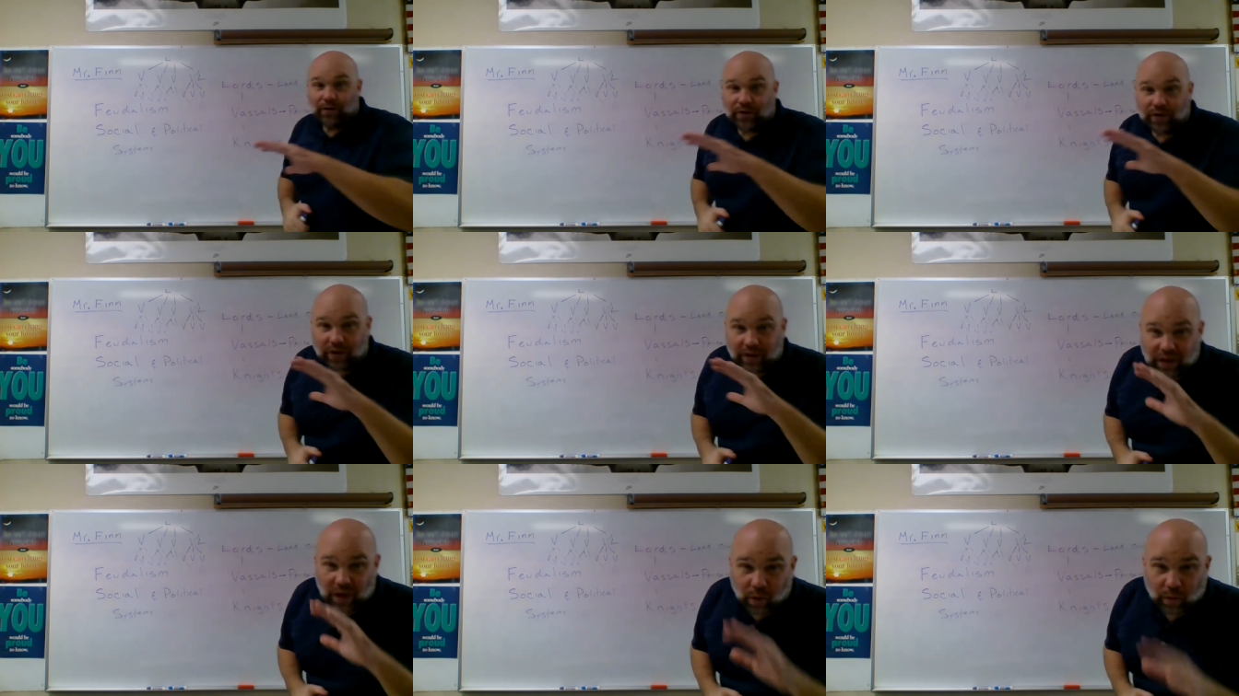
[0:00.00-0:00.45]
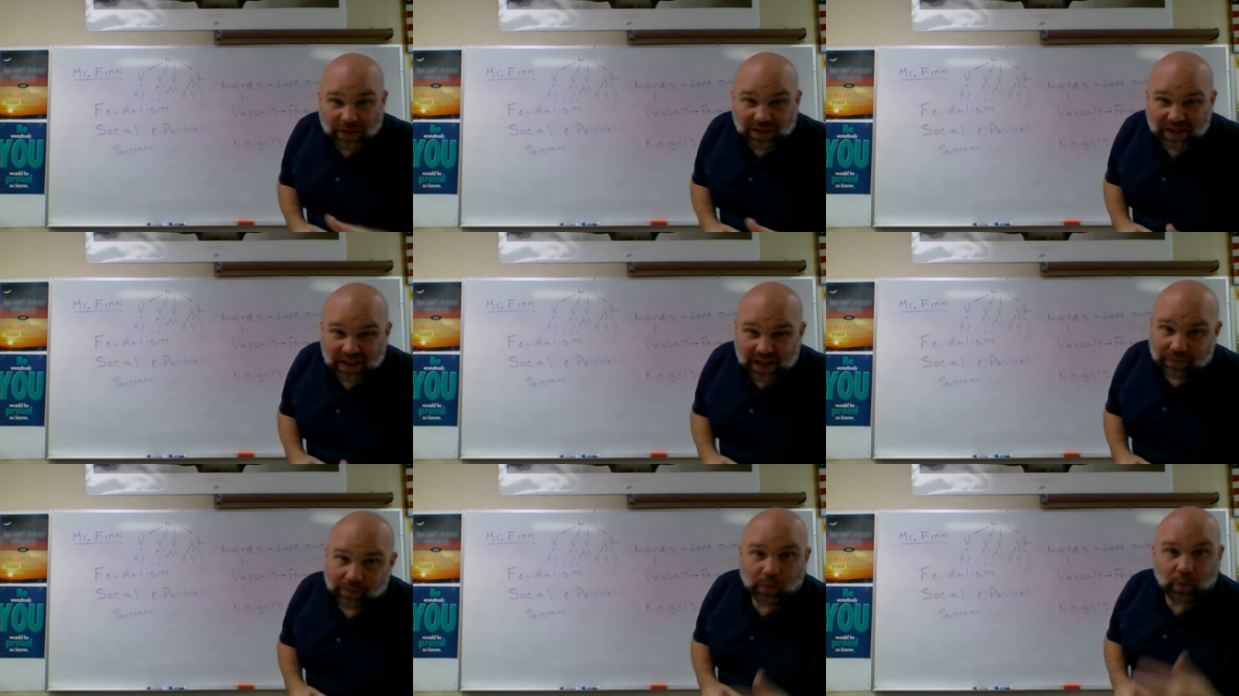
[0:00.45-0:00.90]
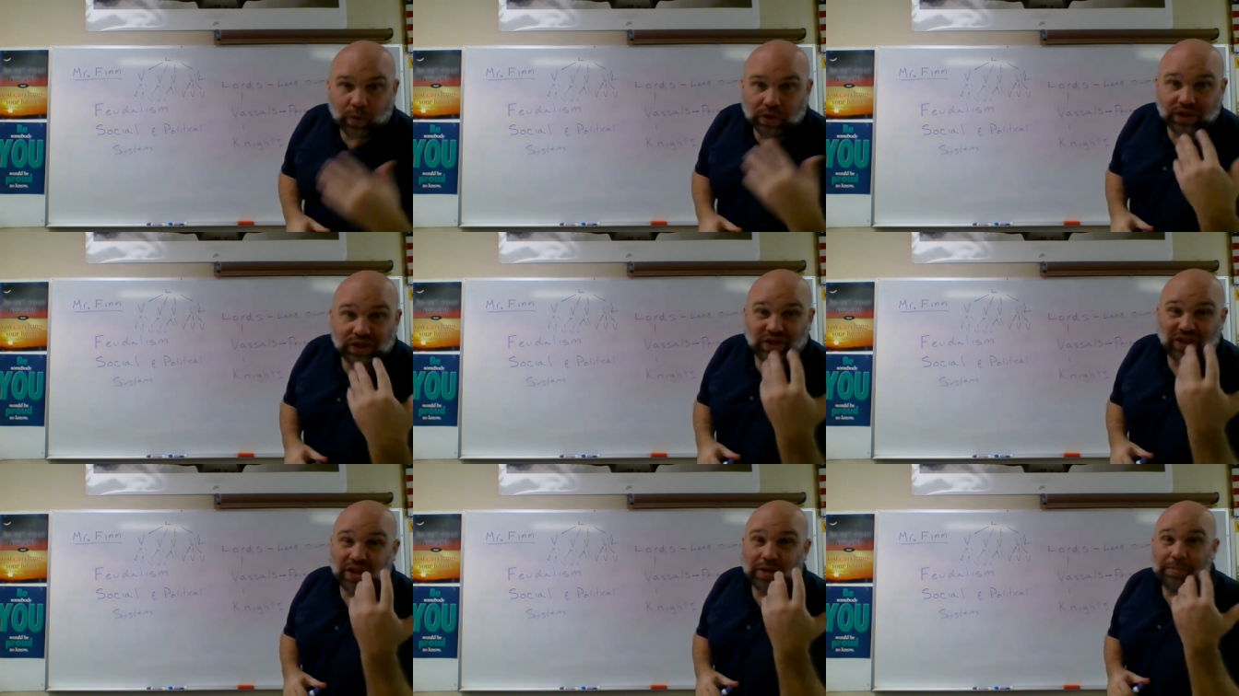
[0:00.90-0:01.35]
to the lowest level, which
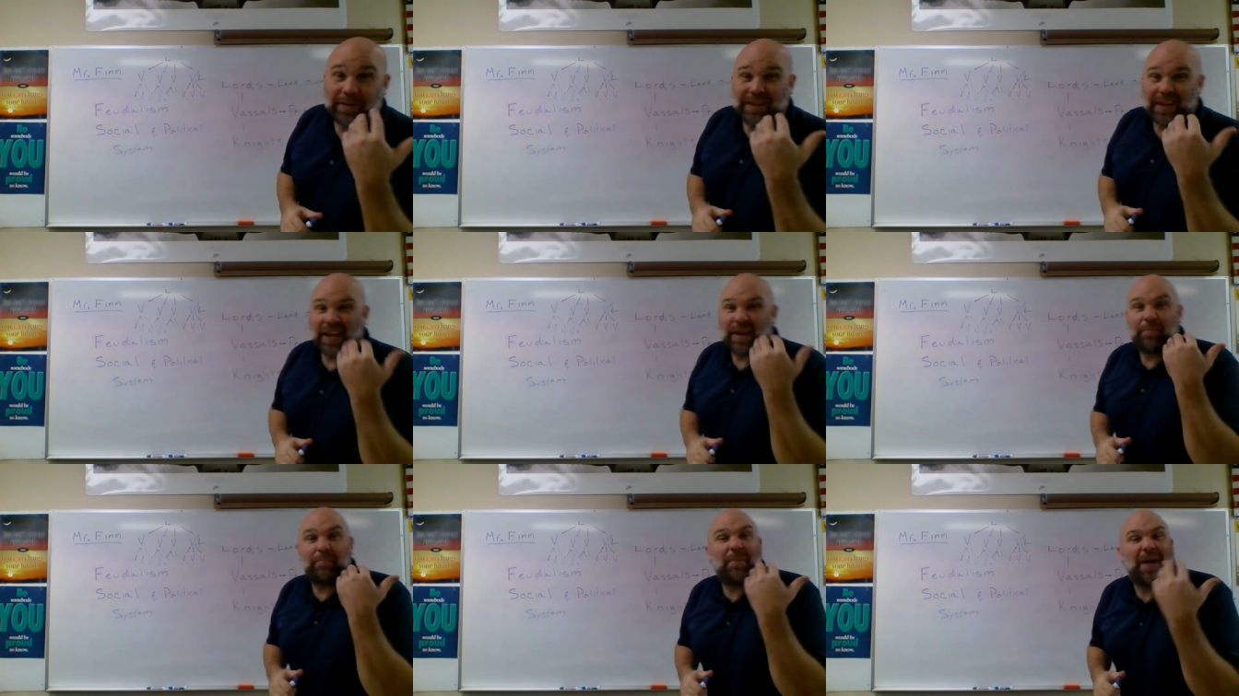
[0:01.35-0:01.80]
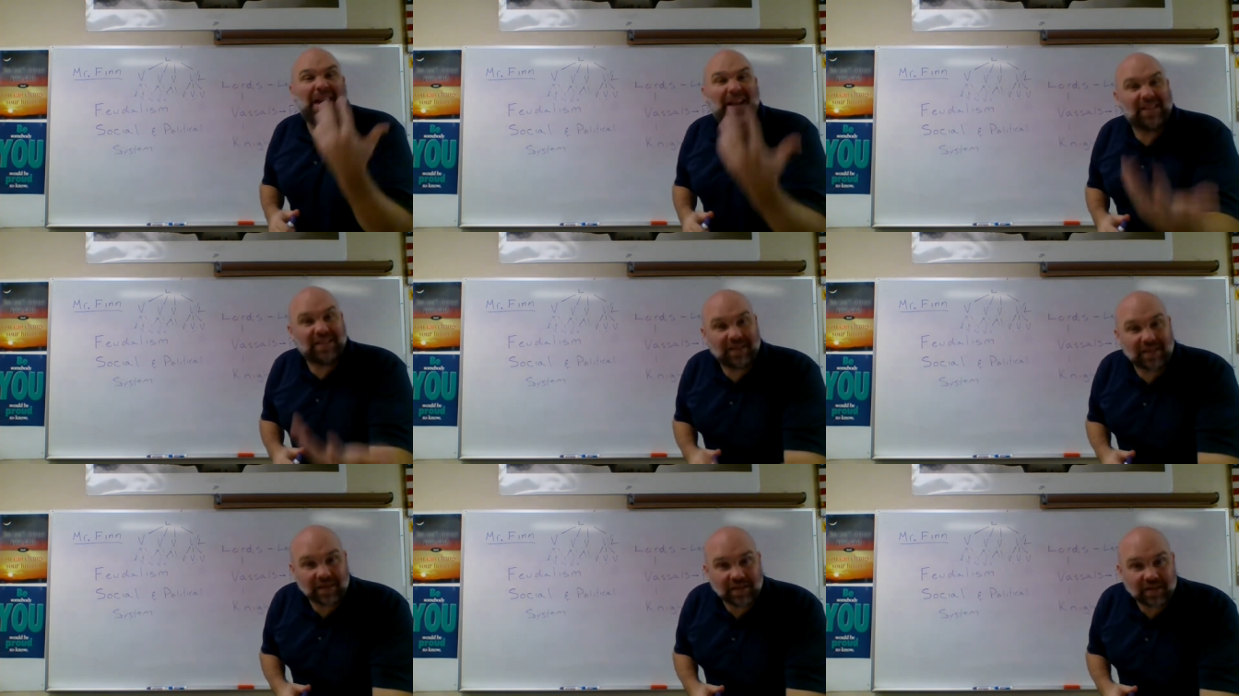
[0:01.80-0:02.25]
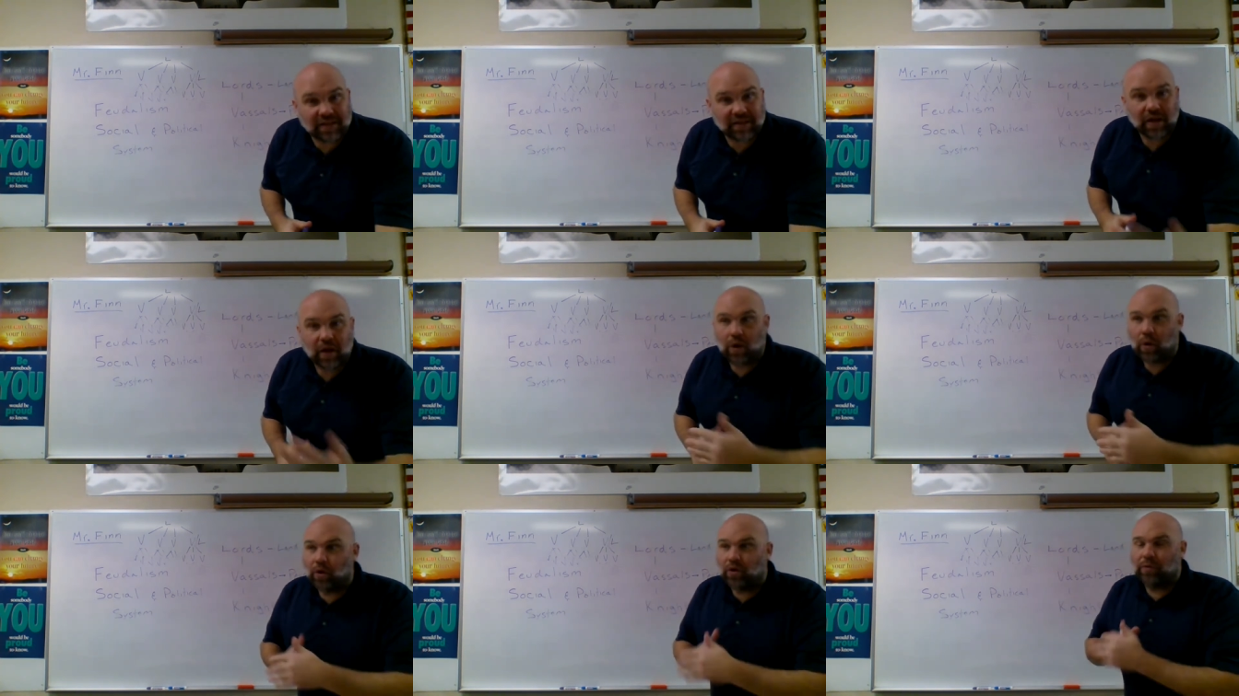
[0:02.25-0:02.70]
is going to be like peasants
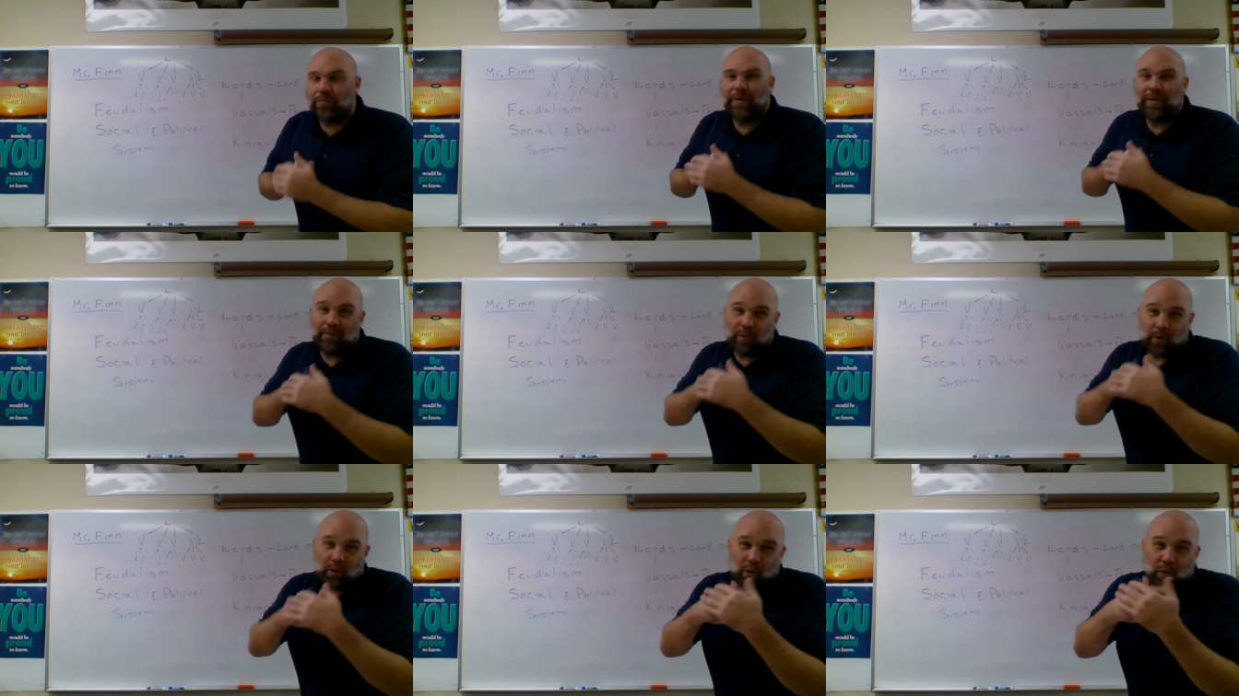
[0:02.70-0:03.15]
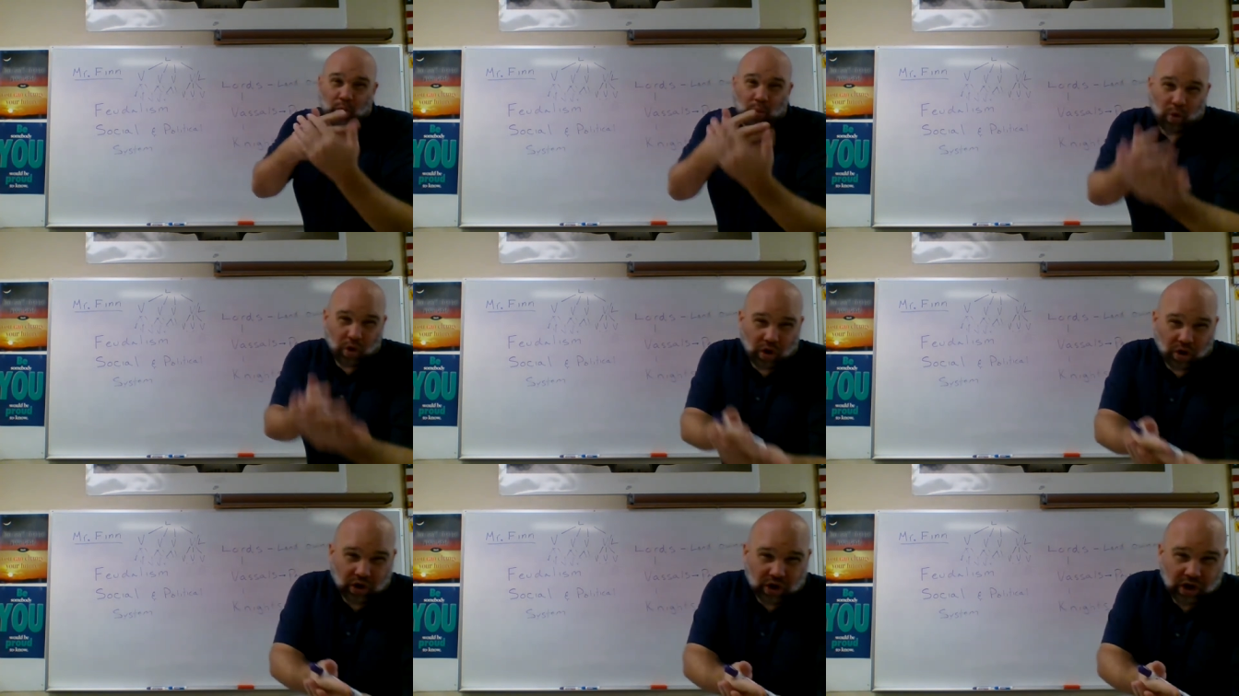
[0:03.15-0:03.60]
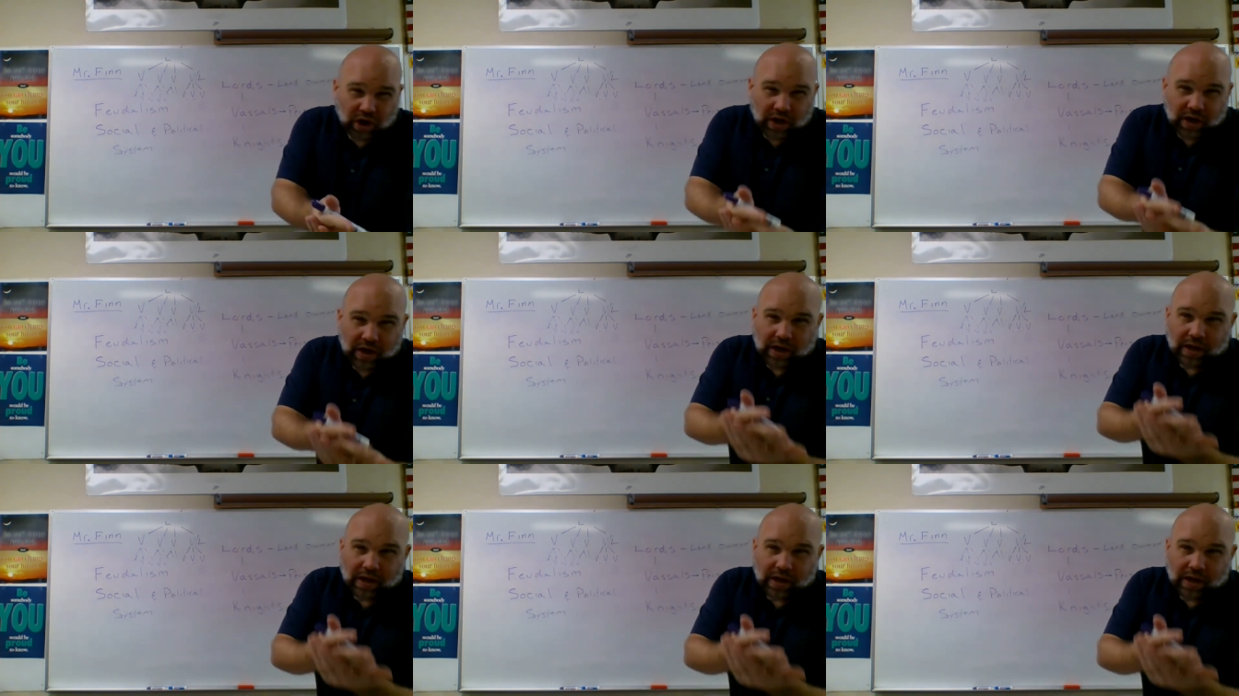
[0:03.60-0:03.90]
or the people who work